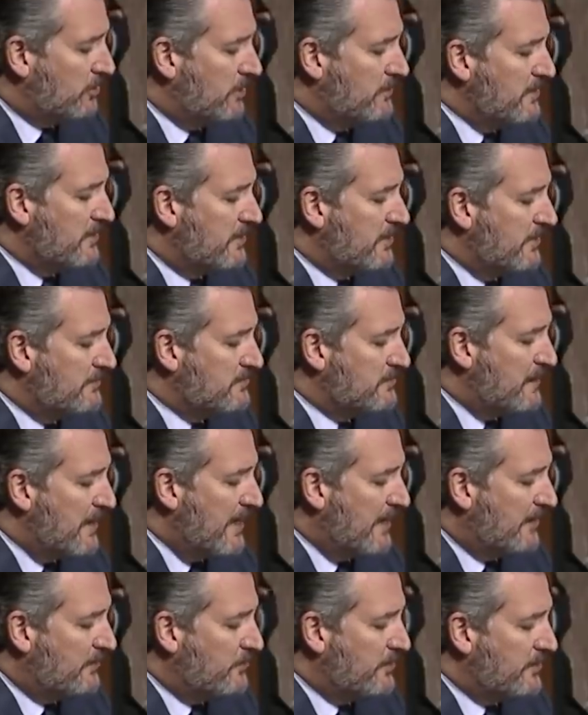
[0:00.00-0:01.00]
Sherman comes
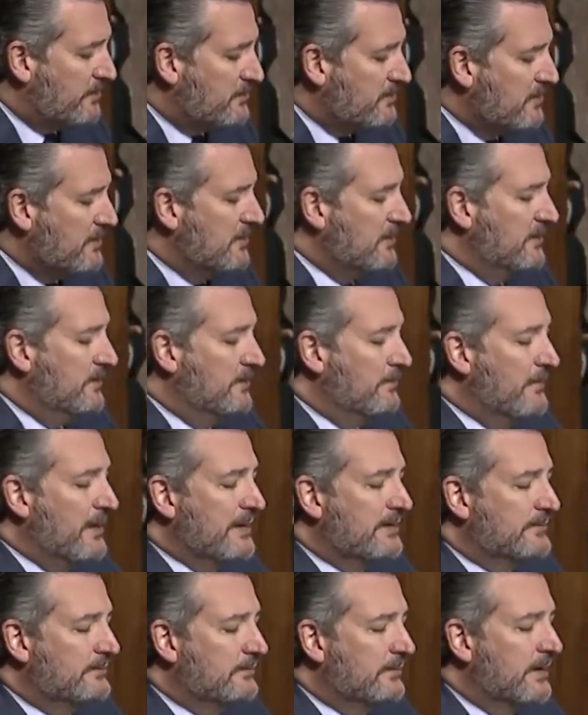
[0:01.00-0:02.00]
back with
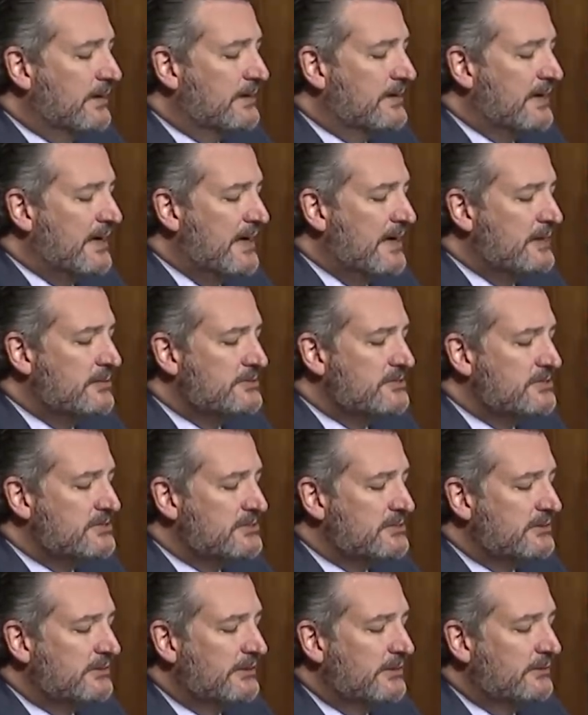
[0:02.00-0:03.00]
my account
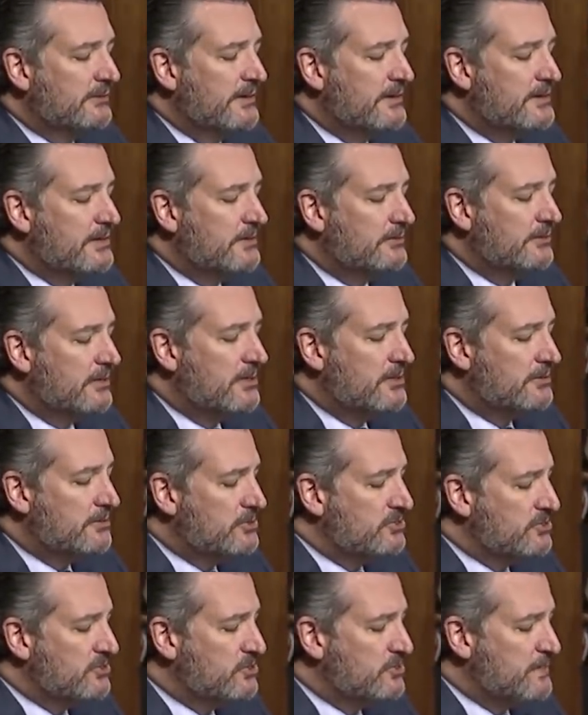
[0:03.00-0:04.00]
is clearly no
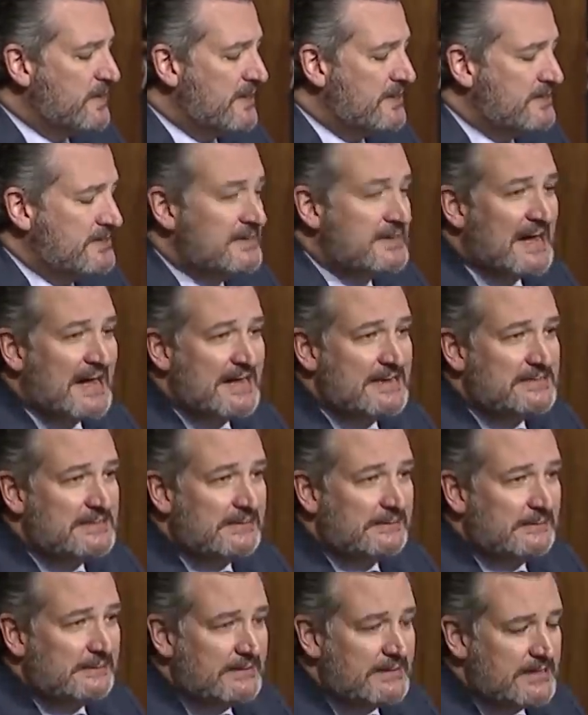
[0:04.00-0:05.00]
longer suspended. I
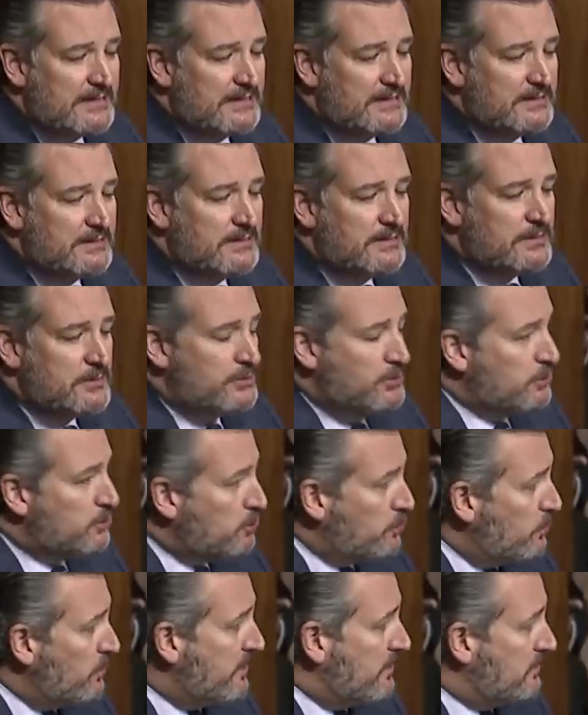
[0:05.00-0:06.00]
deleted the
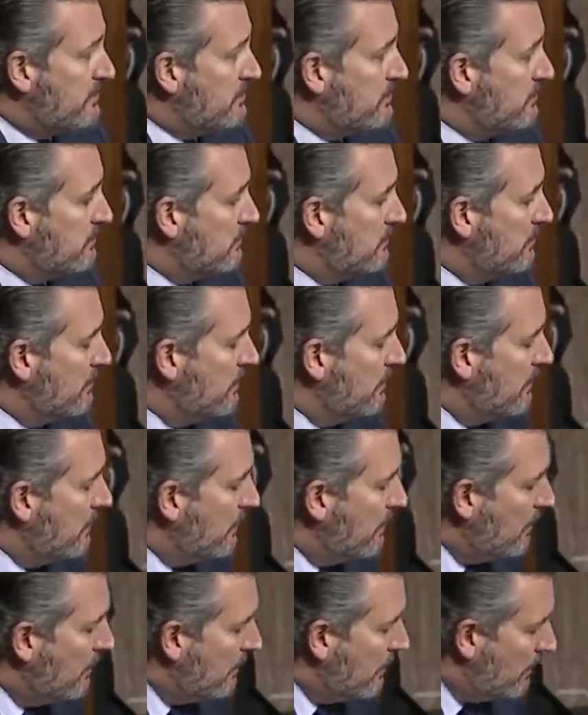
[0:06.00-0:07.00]
tweet.
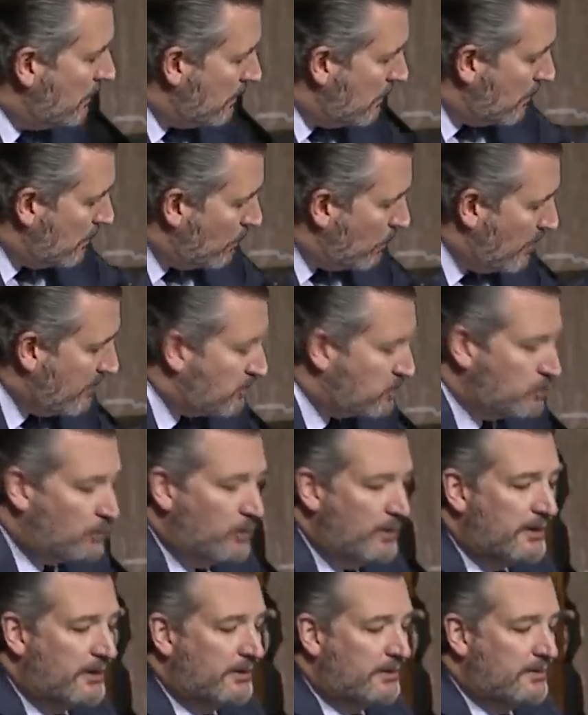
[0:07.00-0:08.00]
When
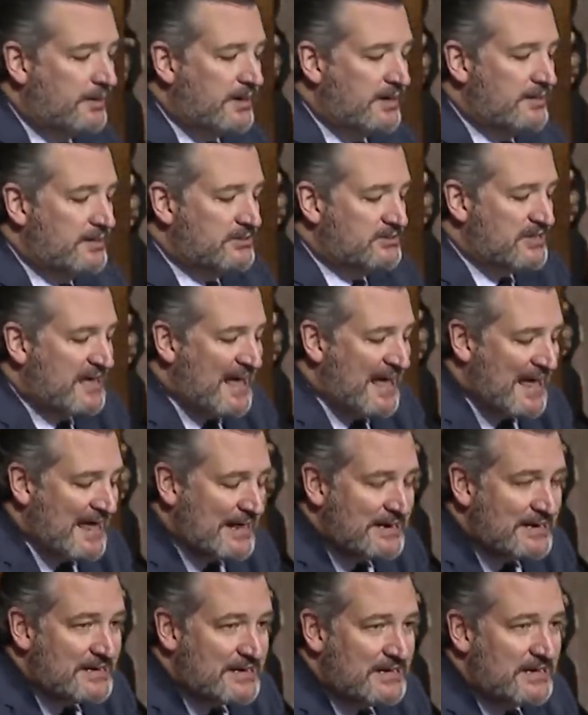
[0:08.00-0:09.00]
Twitter is
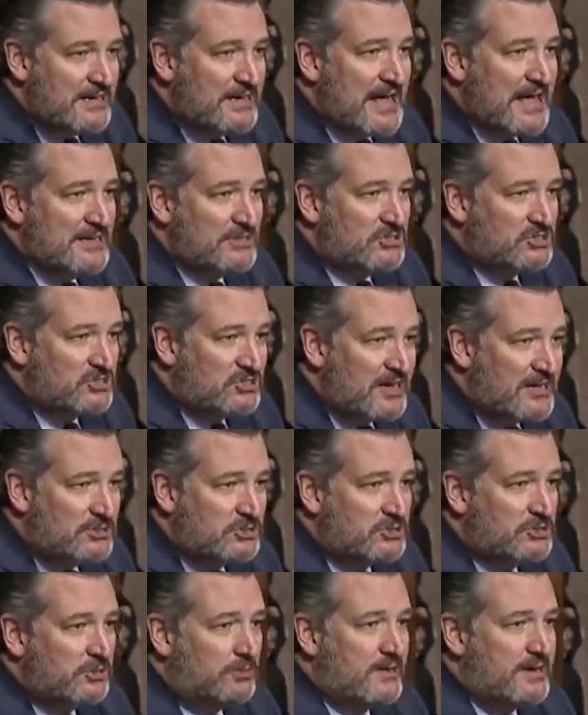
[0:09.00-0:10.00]
editing and
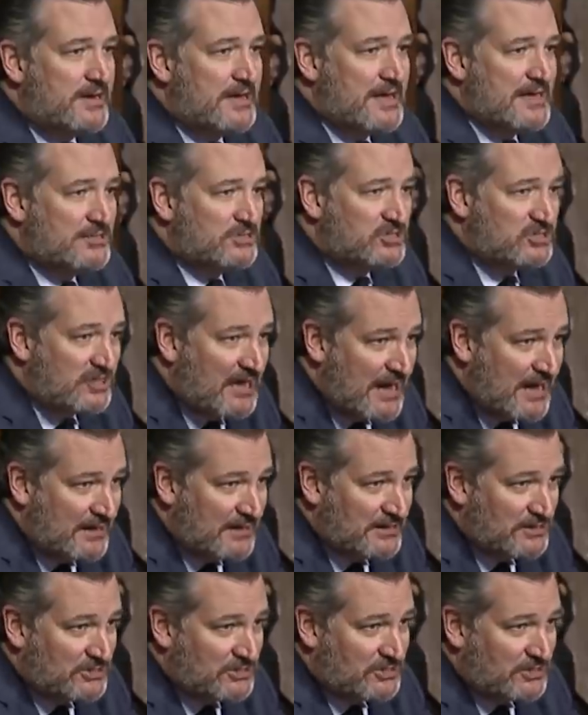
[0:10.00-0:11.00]
censoring and
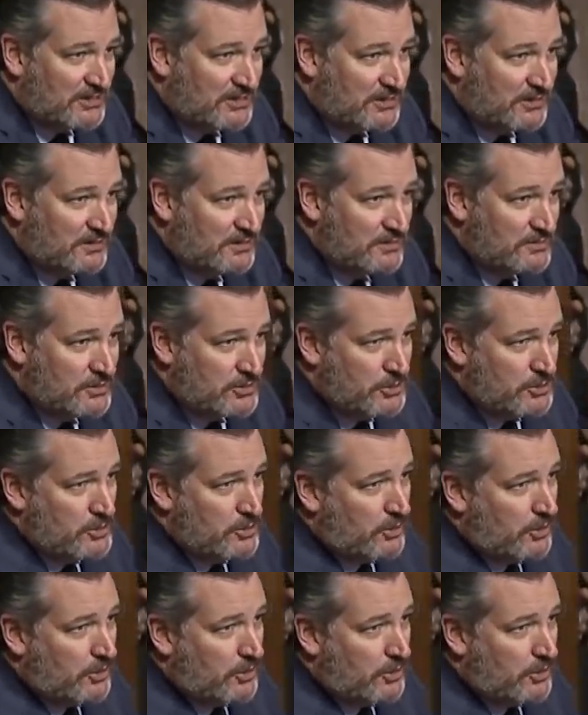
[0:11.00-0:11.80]
silencing, the New